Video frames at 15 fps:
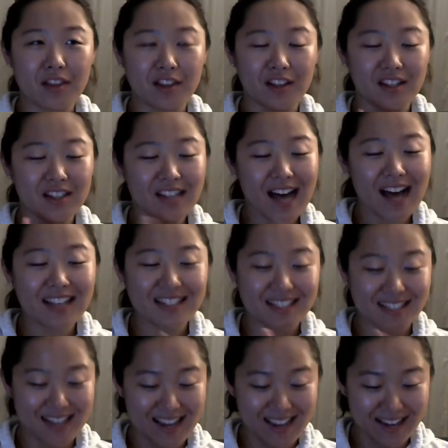The last
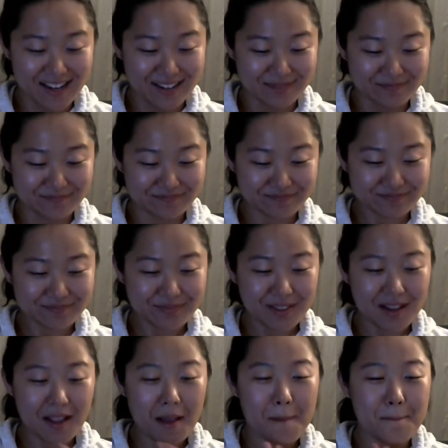day,
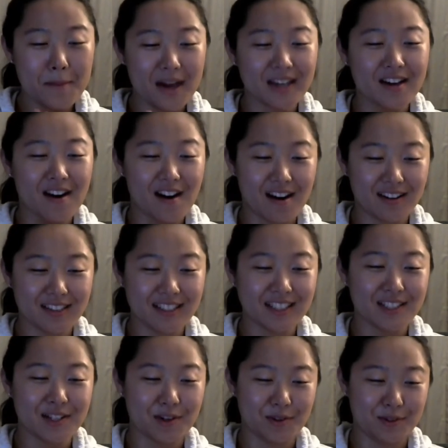my
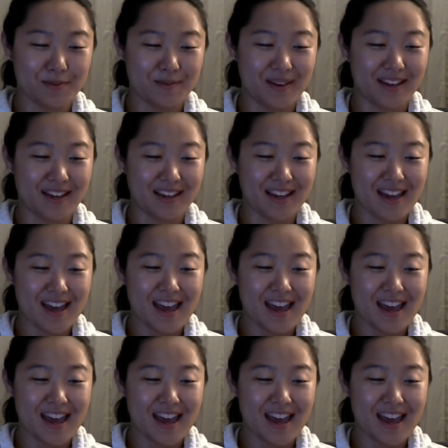colleague told me,